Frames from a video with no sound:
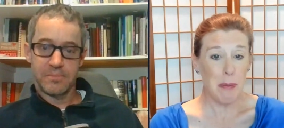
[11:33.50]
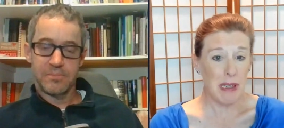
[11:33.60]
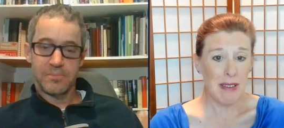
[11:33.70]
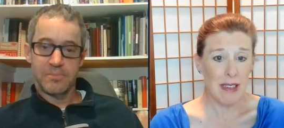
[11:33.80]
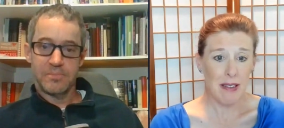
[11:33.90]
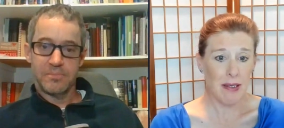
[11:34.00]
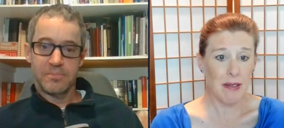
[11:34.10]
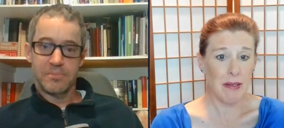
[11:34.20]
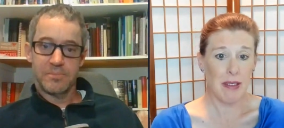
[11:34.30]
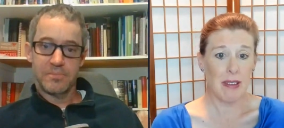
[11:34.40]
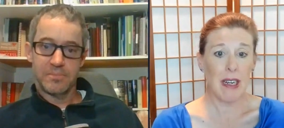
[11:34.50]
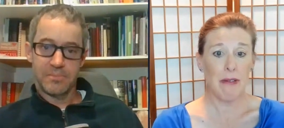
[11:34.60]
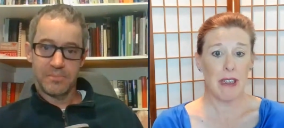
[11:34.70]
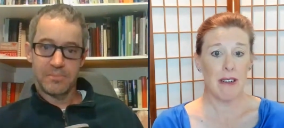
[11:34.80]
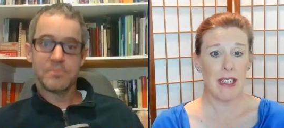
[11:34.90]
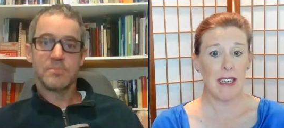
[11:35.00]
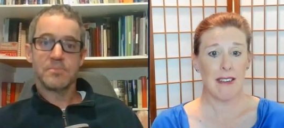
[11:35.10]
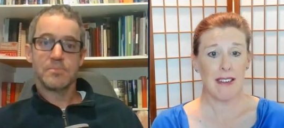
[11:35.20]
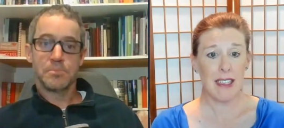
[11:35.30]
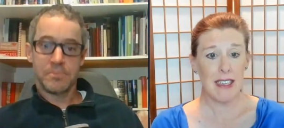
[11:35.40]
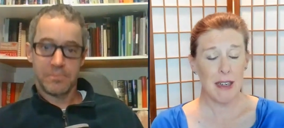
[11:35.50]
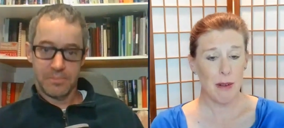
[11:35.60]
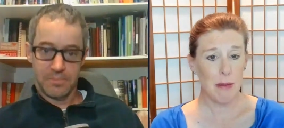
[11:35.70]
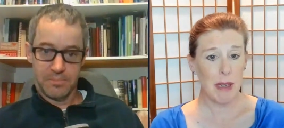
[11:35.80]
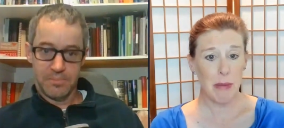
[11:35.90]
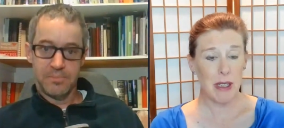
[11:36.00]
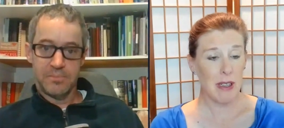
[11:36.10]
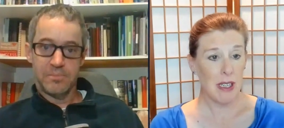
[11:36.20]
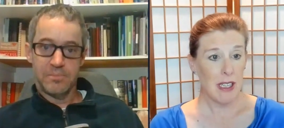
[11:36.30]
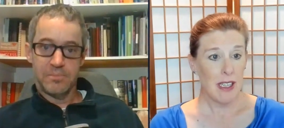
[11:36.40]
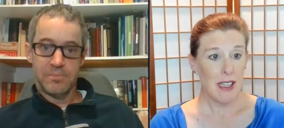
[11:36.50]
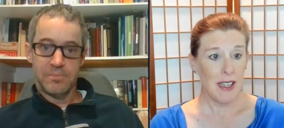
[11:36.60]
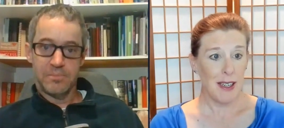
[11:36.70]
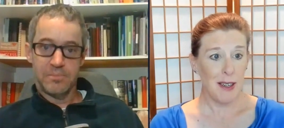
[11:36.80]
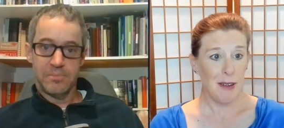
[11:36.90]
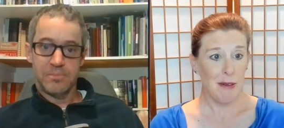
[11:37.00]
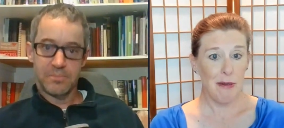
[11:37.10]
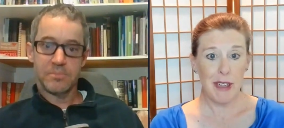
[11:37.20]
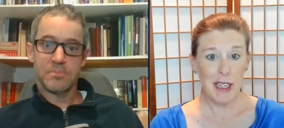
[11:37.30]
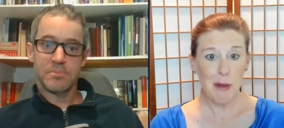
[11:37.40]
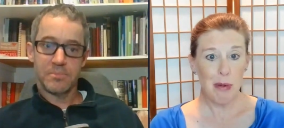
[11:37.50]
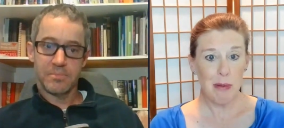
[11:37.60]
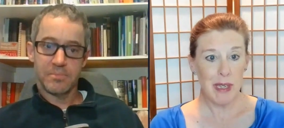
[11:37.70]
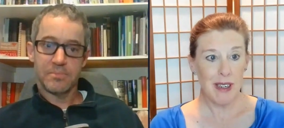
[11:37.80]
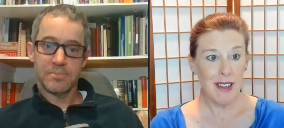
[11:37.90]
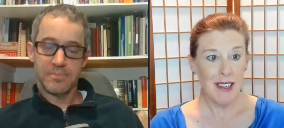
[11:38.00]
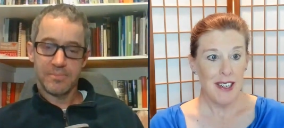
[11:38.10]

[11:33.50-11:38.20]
Speaker 1: business stuff, you know, and I just did that with my big video premiere.